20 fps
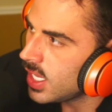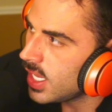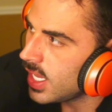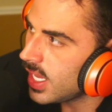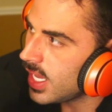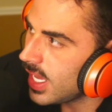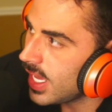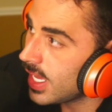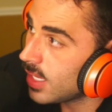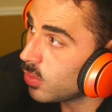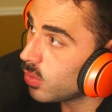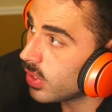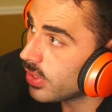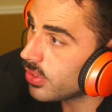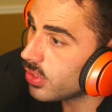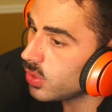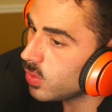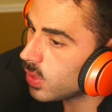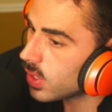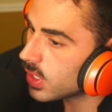And whether
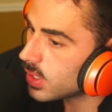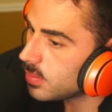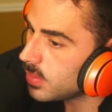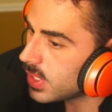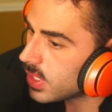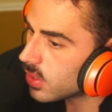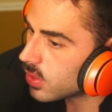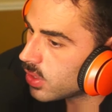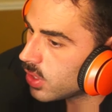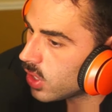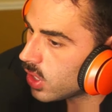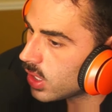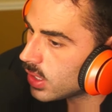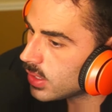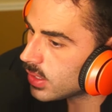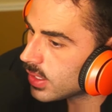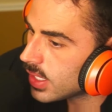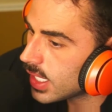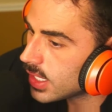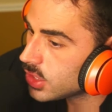you want to admit it or
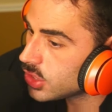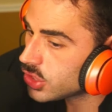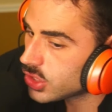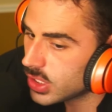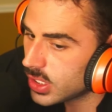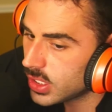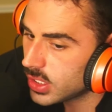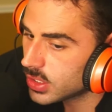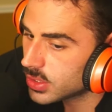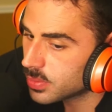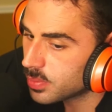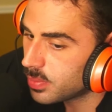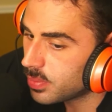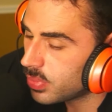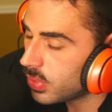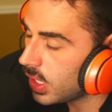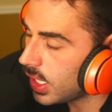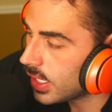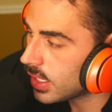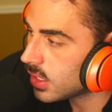not, that shit is
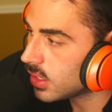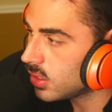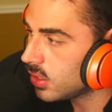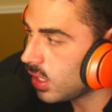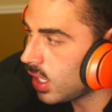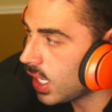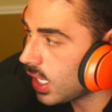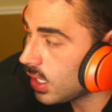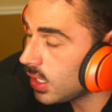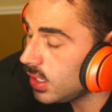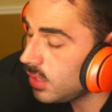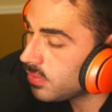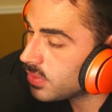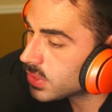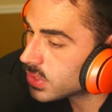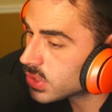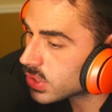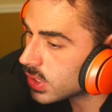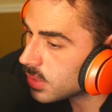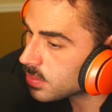like, I'll even
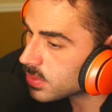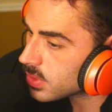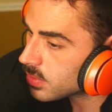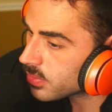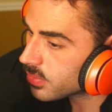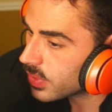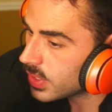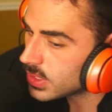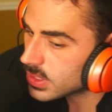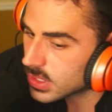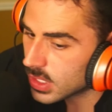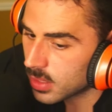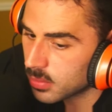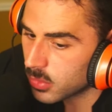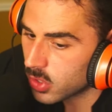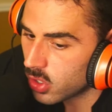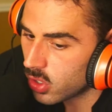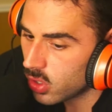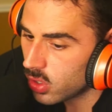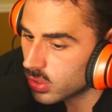skip some FaceTime
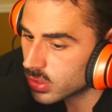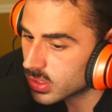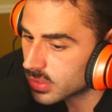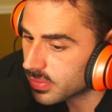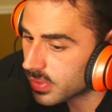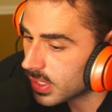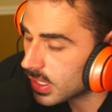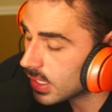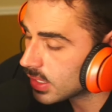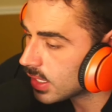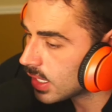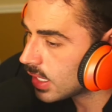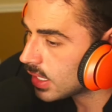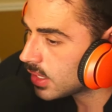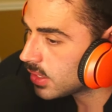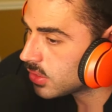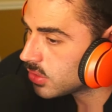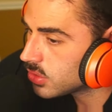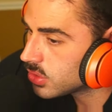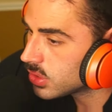calls if I get that
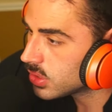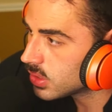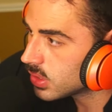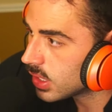energy.